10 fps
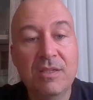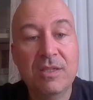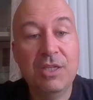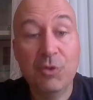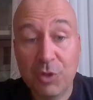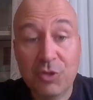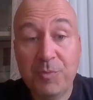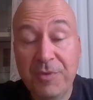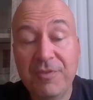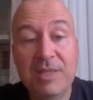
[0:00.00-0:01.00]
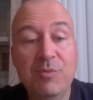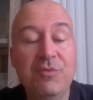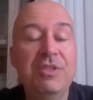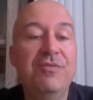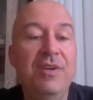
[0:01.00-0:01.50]
In order to prevent the move
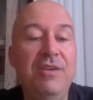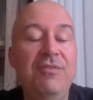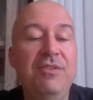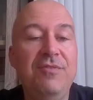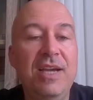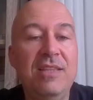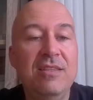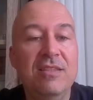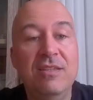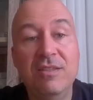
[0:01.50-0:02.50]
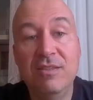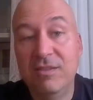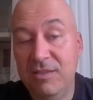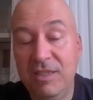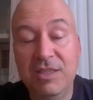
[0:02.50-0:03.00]
d5, in fact, in
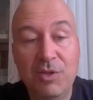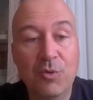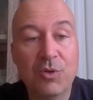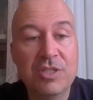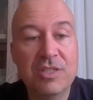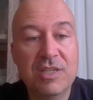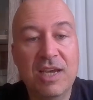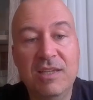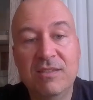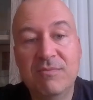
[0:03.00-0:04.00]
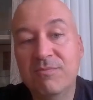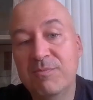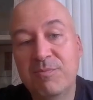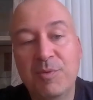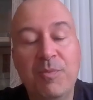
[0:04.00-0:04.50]
the course, I
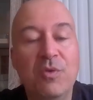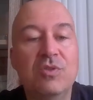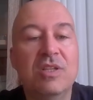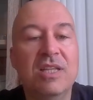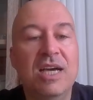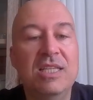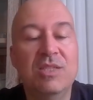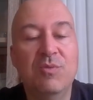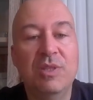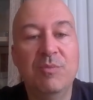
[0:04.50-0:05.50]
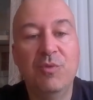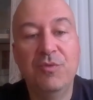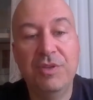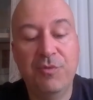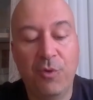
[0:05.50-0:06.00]
proposed the lines with the move
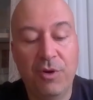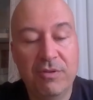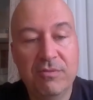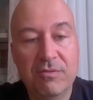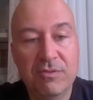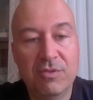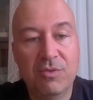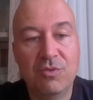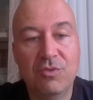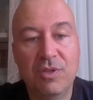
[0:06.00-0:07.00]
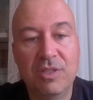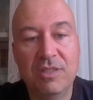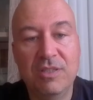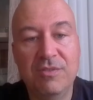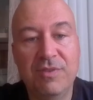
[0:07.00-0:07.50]
e4. So controlling the
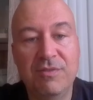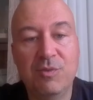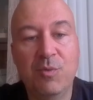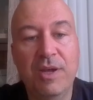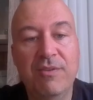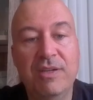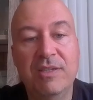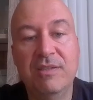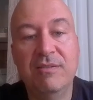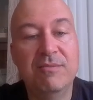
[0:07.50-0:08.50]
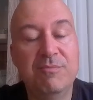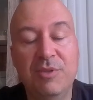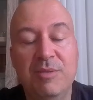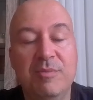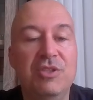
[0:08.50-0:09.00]
d5 square and
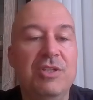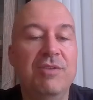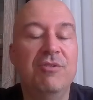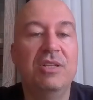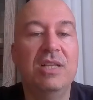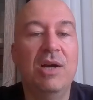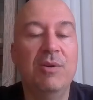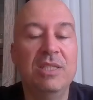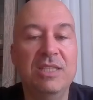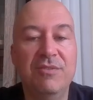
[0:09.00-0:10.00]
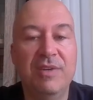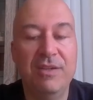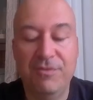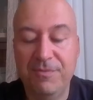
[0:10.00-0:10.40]
pretty much never allowing d5.